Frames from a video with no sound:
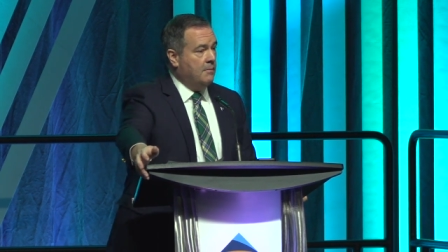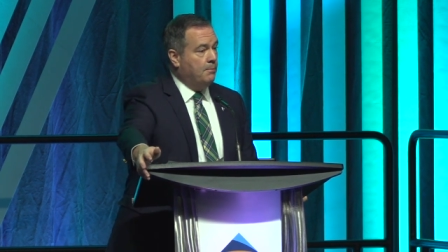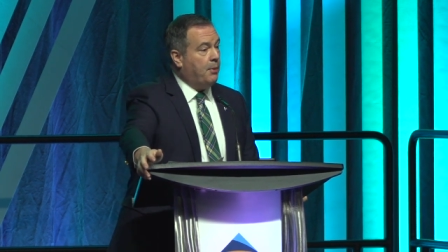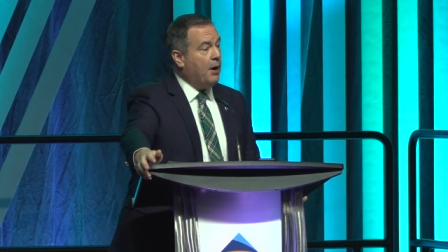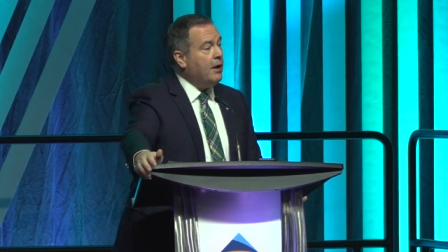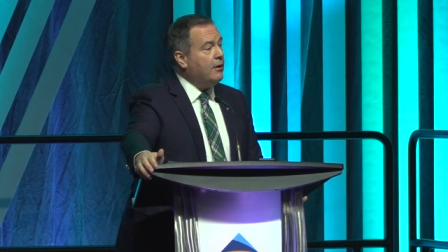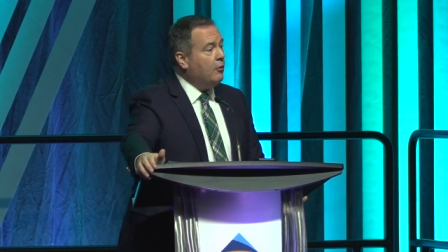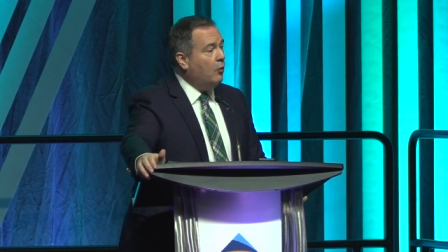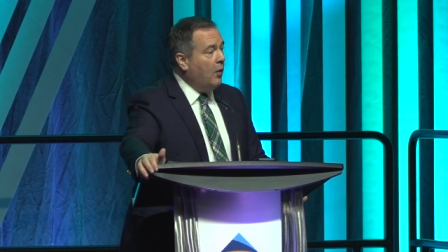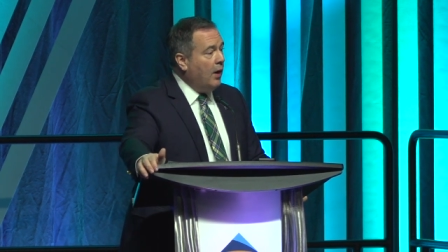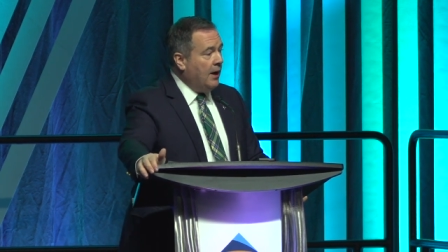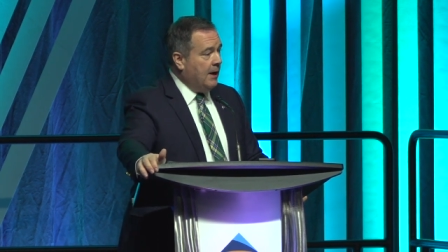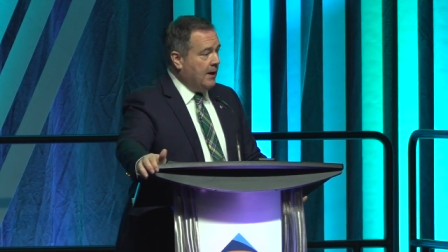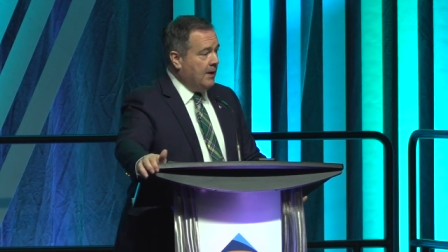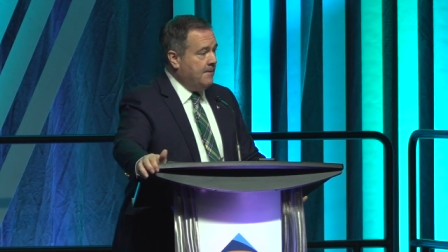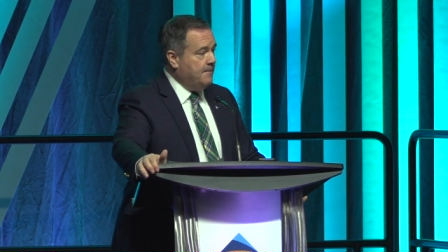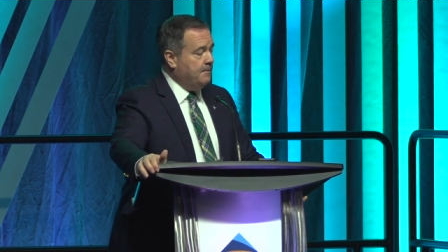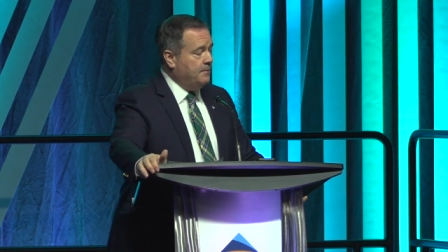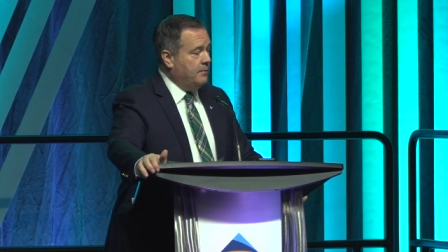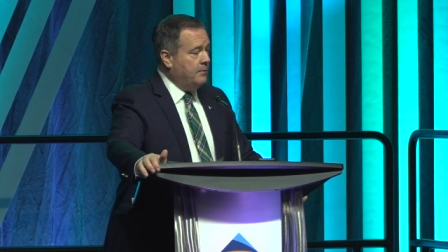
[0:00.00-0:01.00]
By the way,
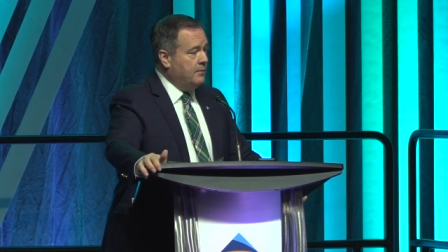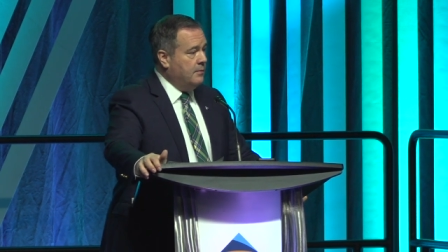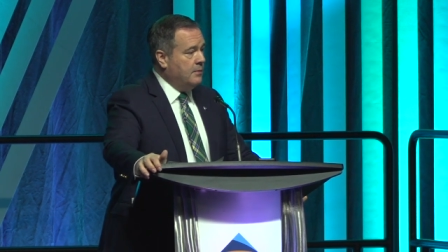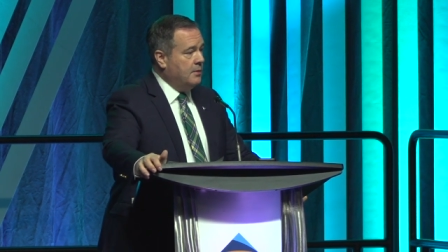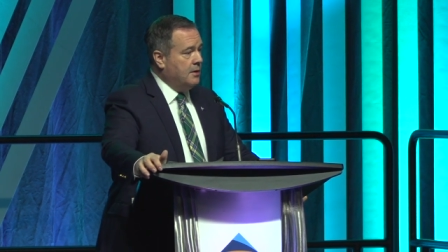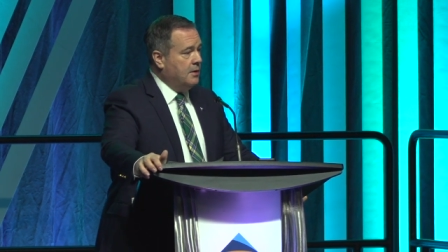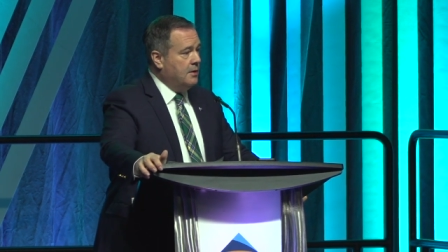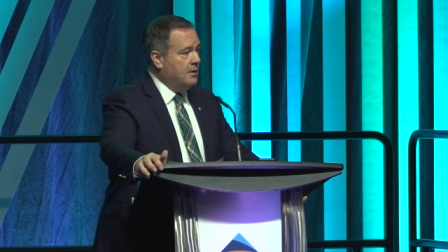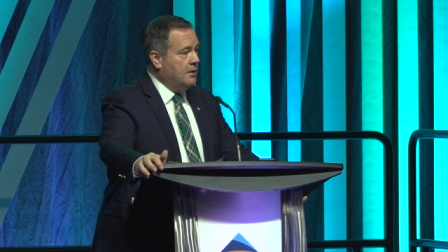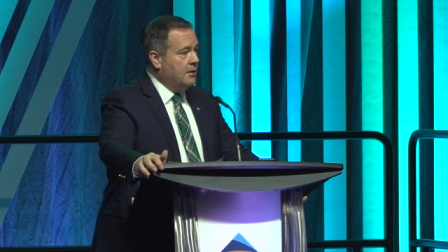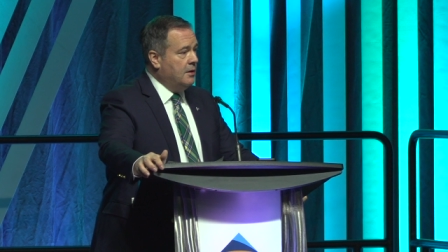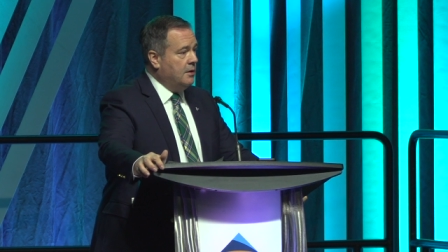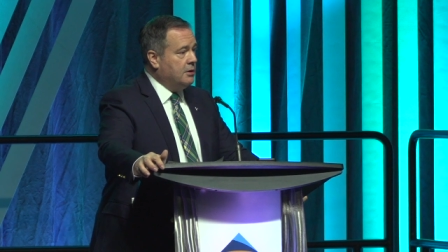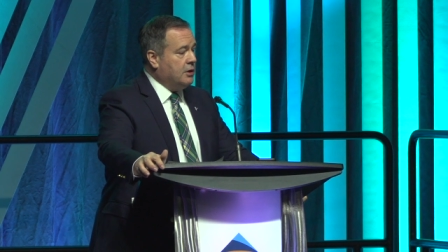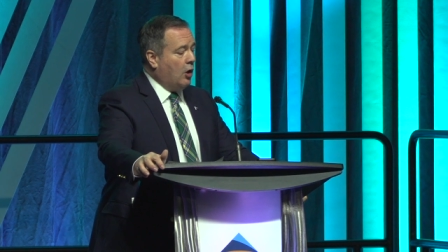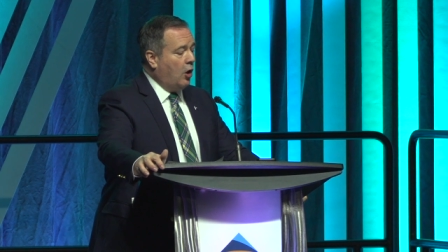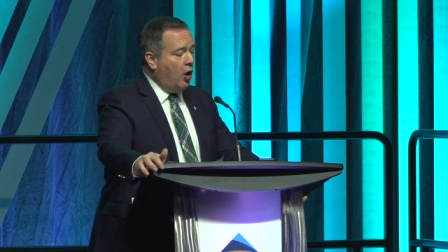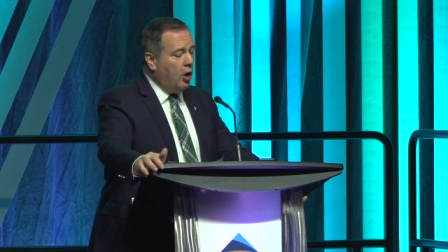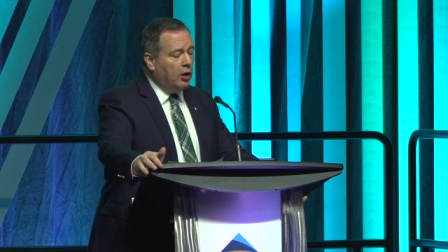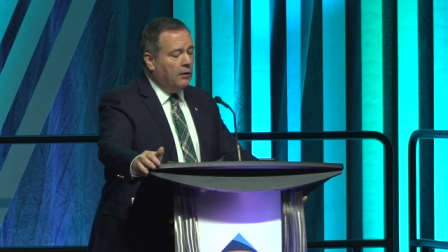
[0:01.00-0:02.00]

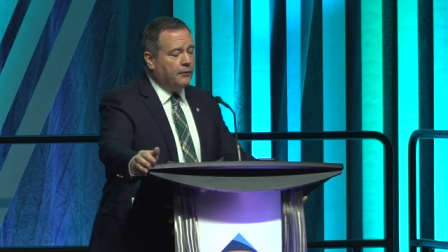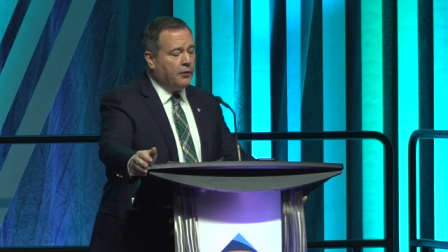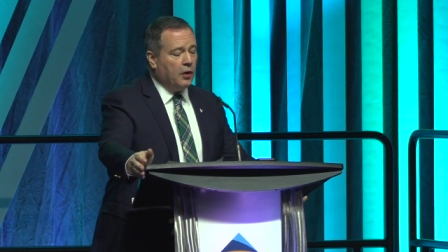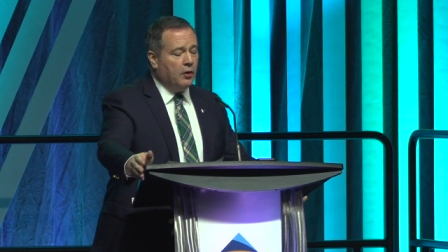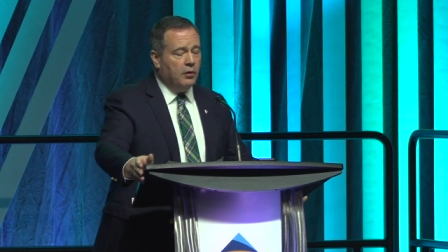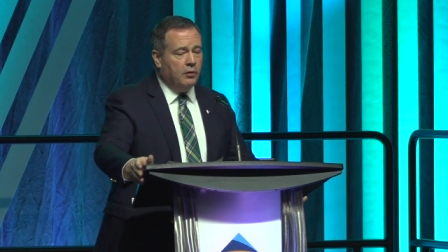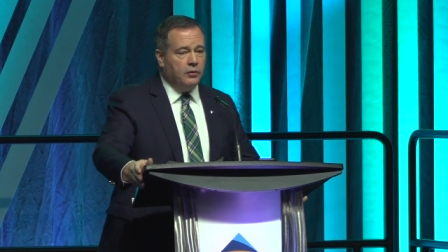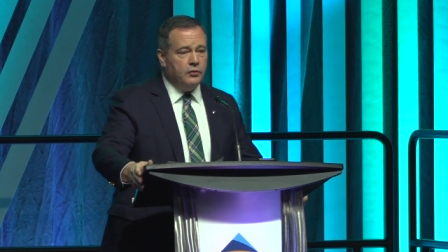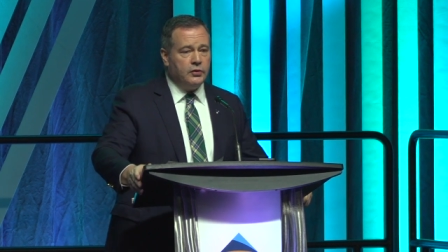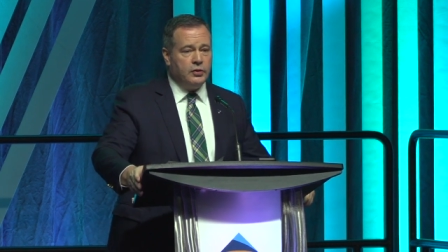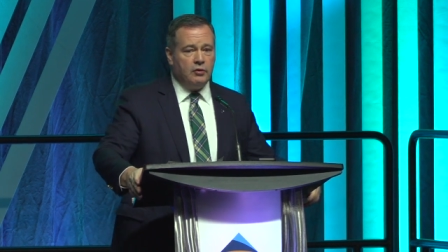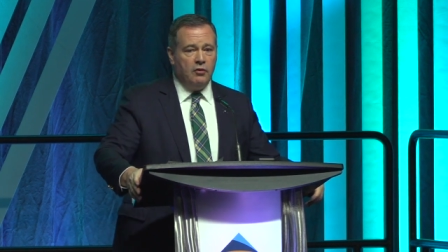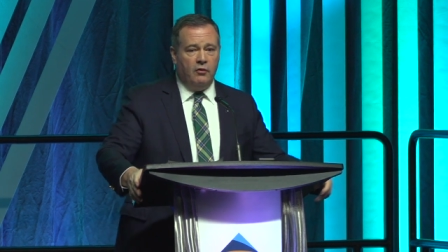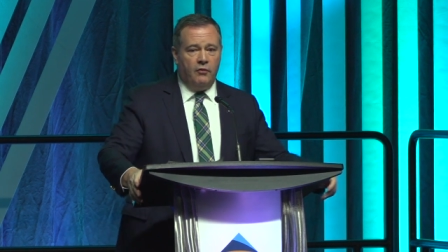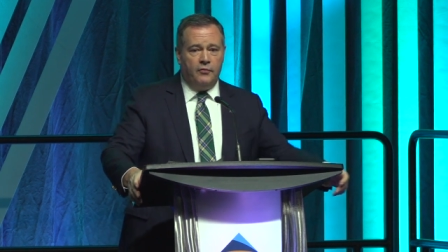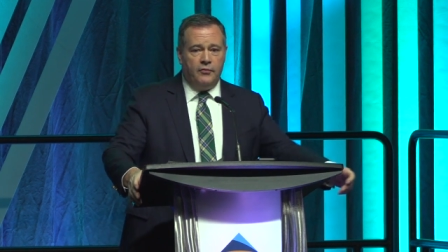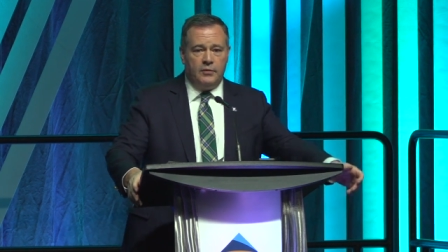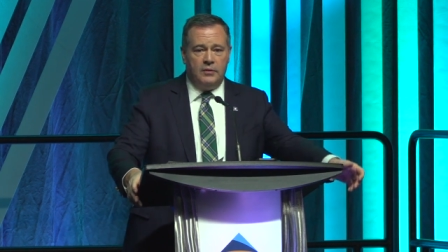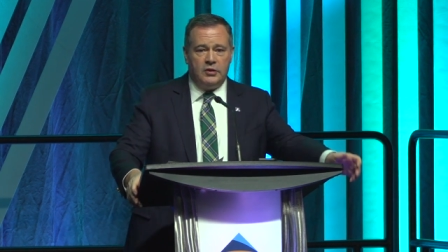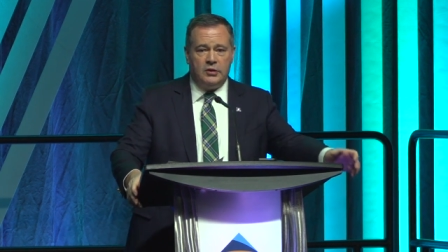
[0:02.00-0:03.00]
to all of those who
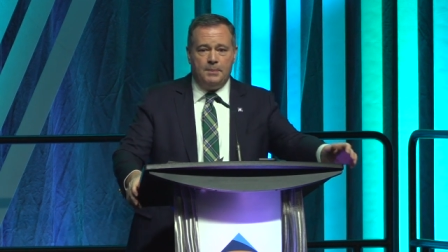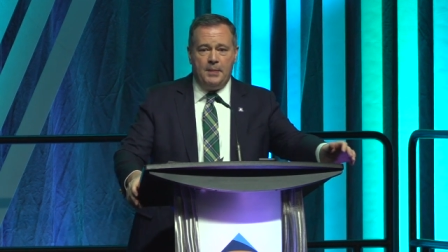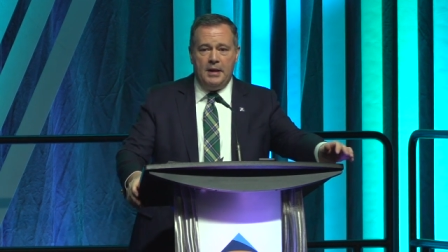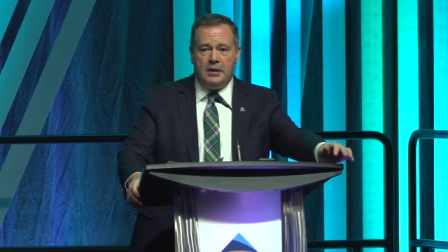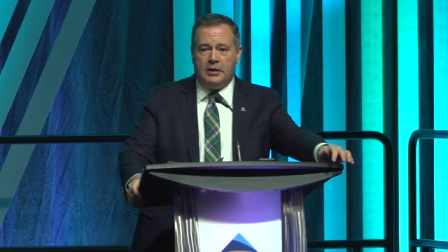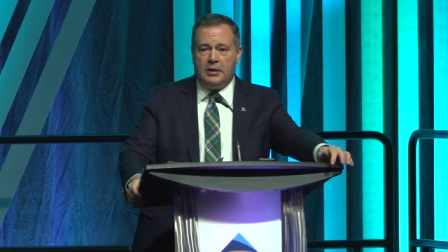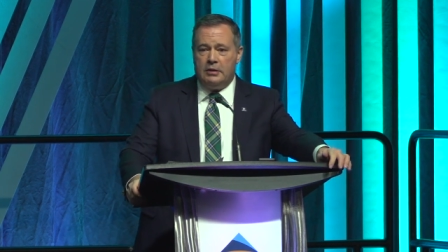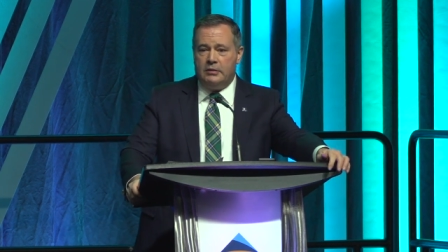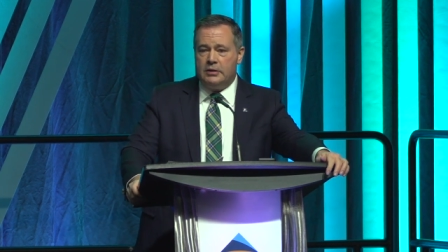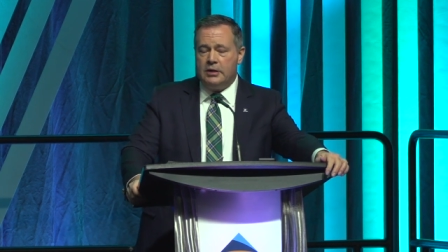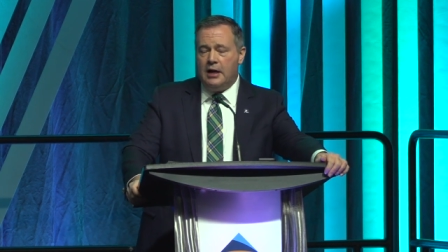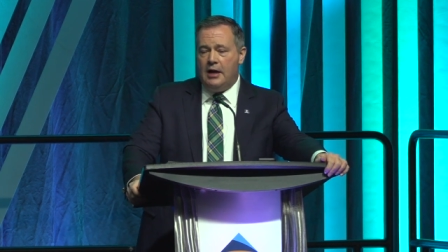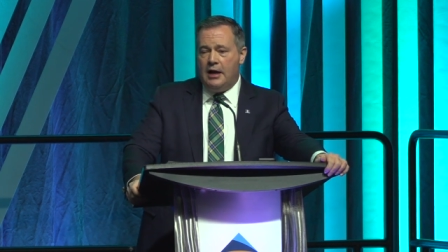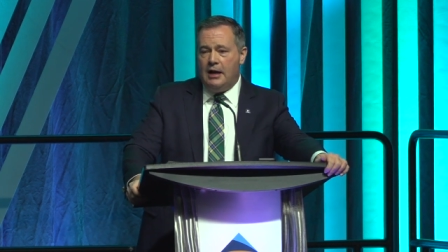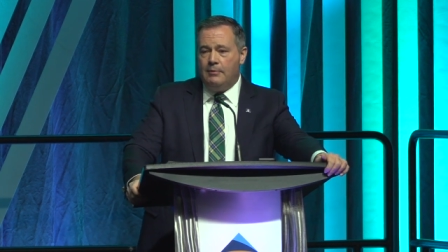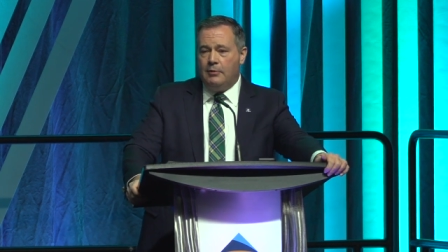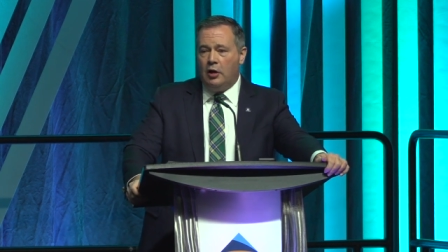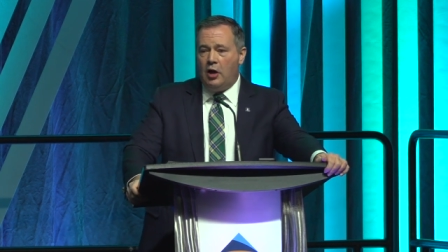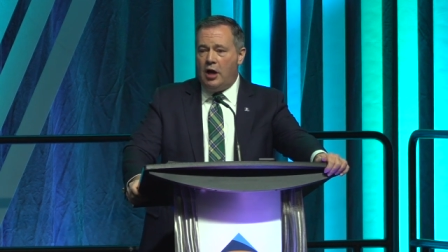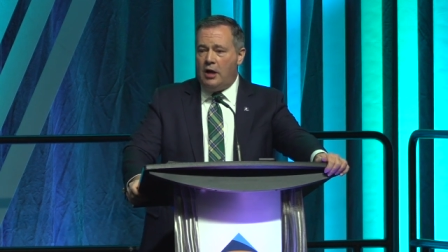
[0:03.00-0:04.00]
have spent their
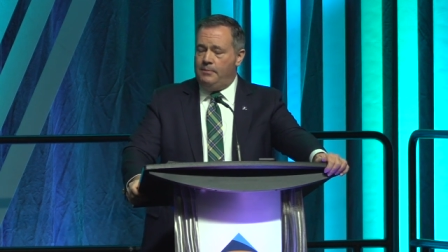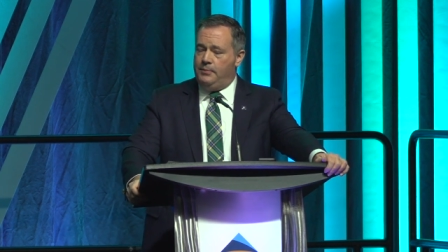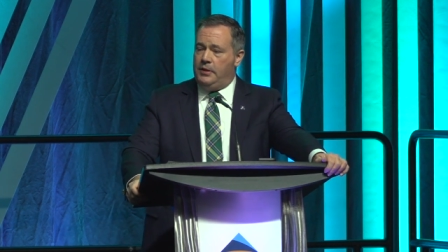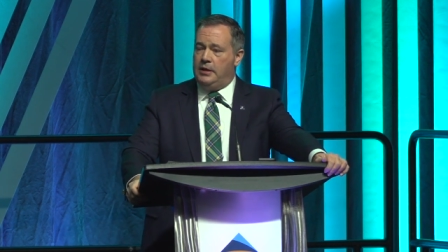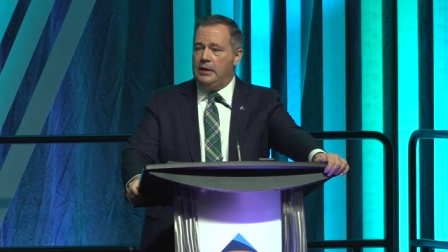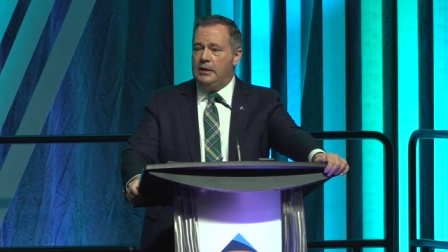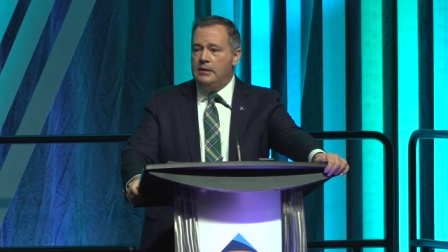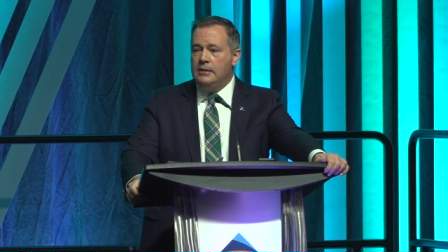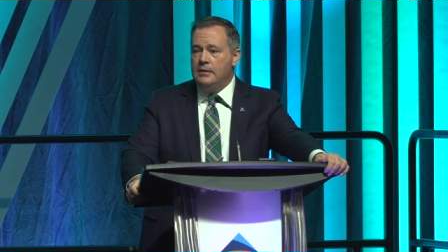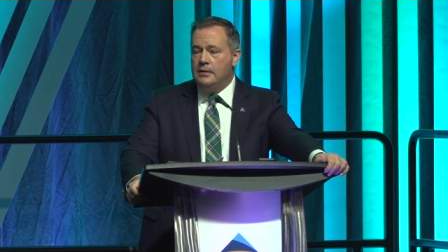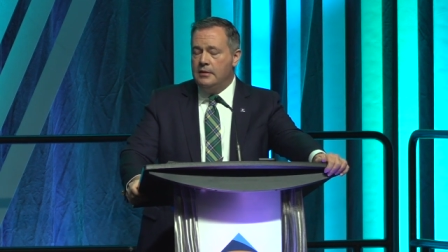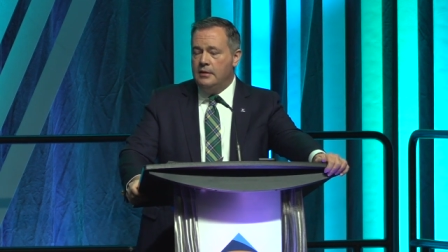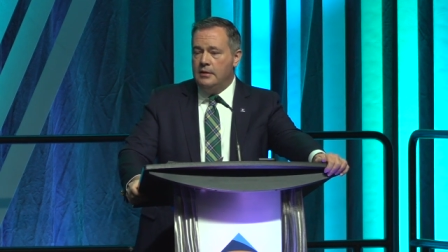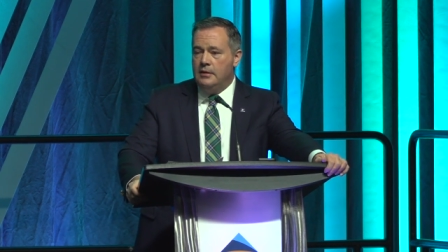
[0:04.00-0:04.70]
time lobbying